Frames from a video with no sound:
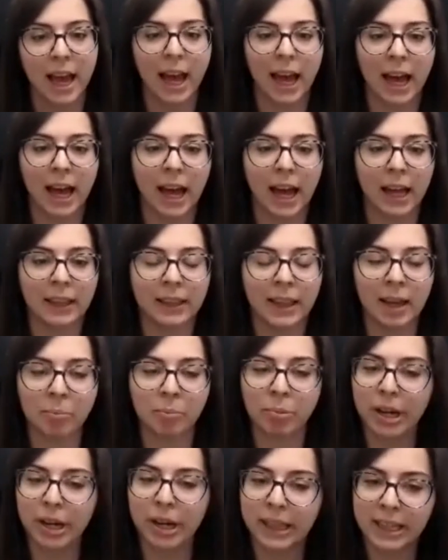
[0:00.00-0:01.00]
and
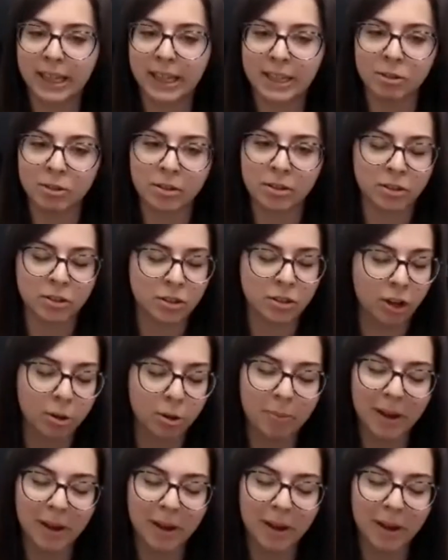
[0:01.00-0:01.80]
that Breathe is so